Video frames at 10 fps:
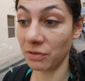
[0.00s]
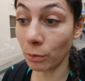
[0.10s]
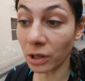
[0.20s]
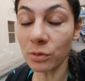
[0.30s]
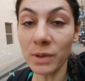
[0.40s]
If you
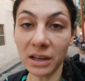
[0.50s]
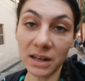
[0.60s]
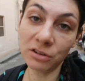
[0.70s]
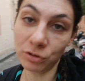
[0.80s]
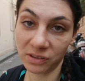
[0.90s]
want to make an
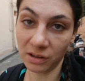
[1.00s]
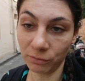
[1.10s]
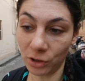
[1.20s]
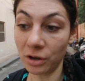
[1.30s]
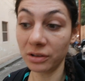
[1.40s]
interesting
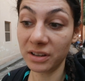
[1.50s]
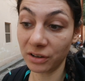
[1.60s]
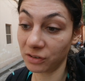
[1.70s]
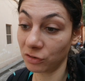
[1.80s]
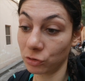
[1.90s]
vlog, there's a